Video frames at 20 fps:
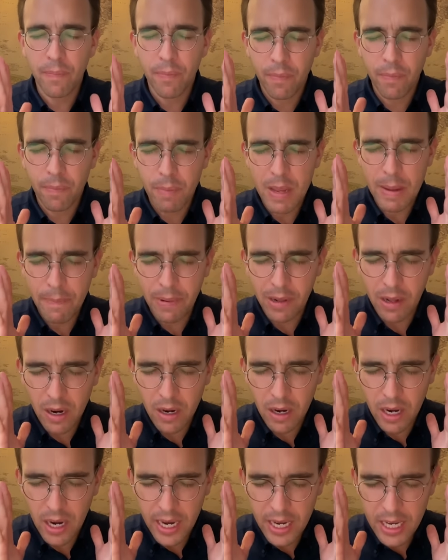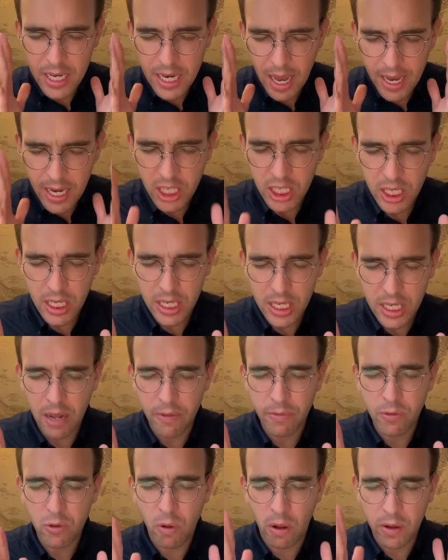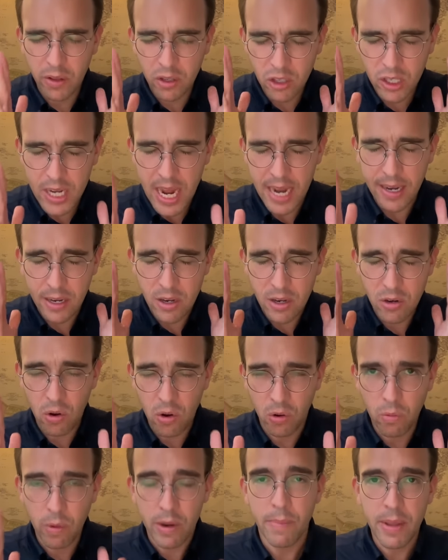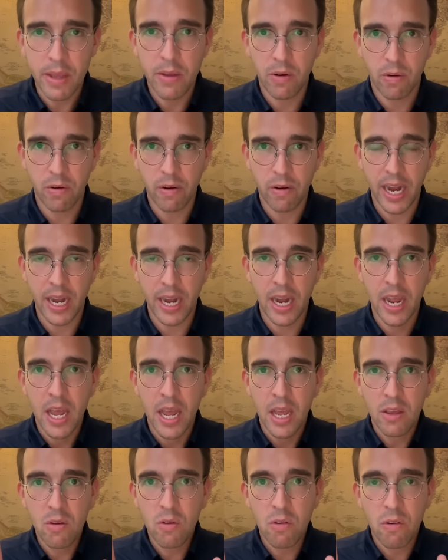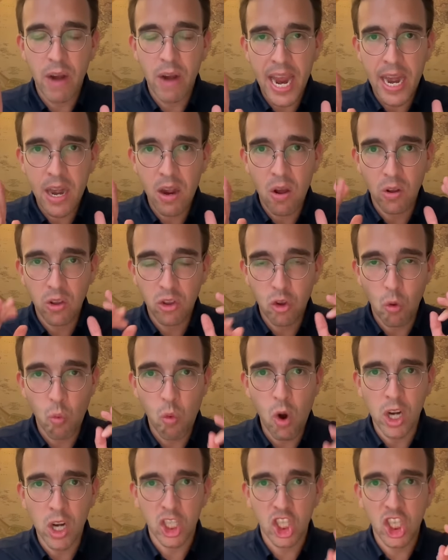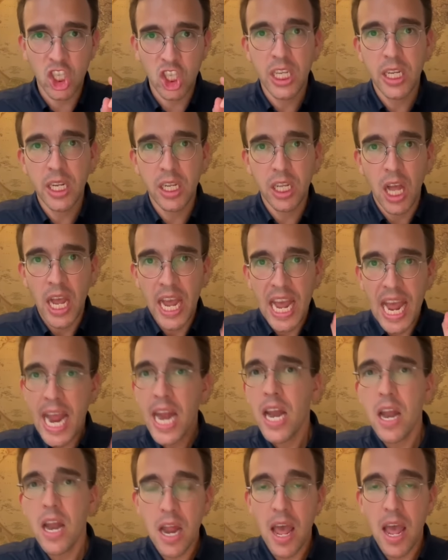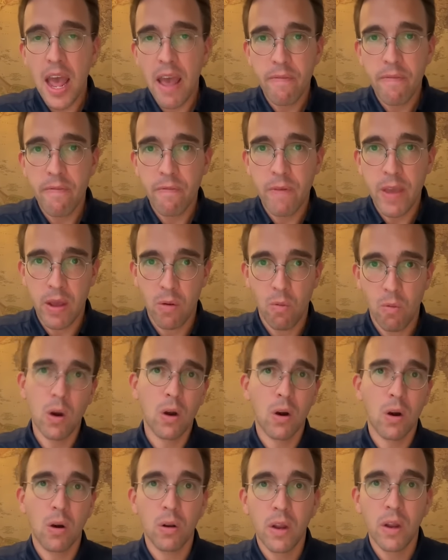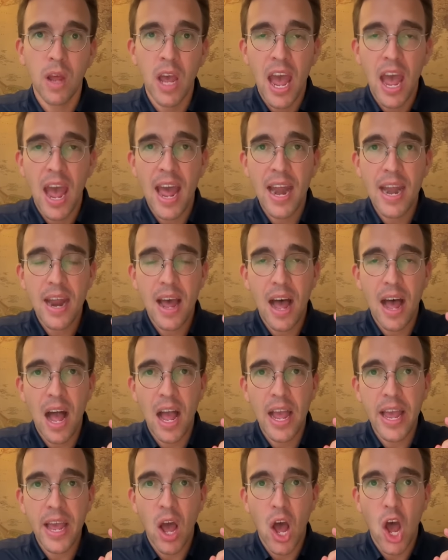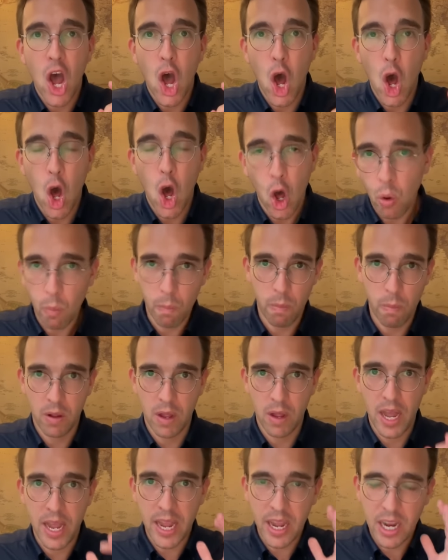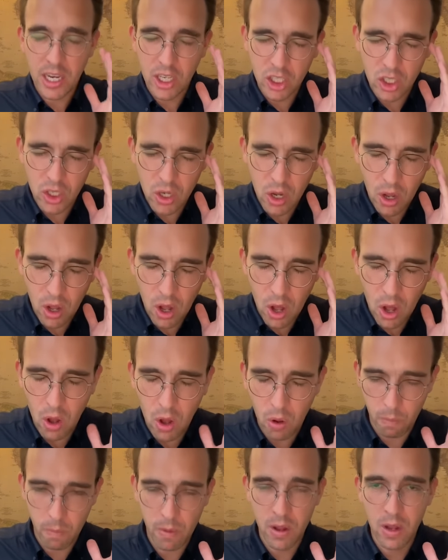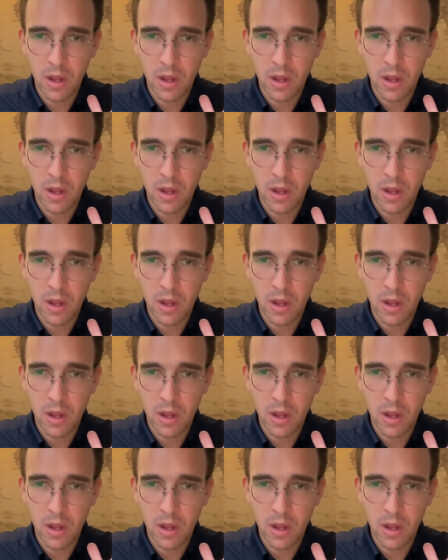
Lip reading: people are intelligent enough to understand that you don't want to be Ukraine. Ukraine got the worst deal in the effing world, and I just hope